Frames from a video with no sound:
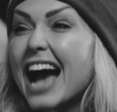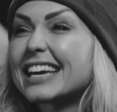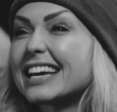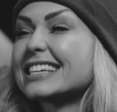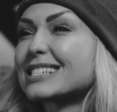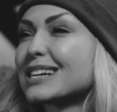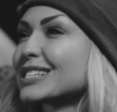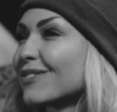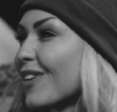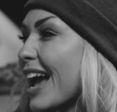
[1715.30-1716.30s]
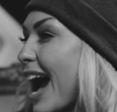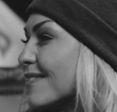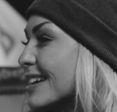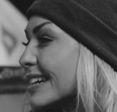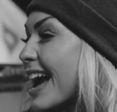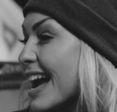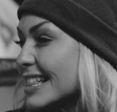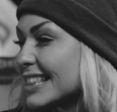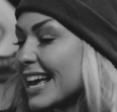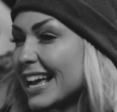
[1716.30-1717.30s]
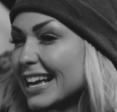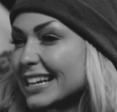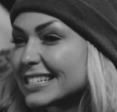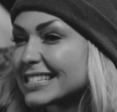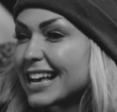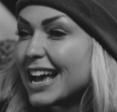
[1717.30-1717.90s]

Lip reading: I can't justify having things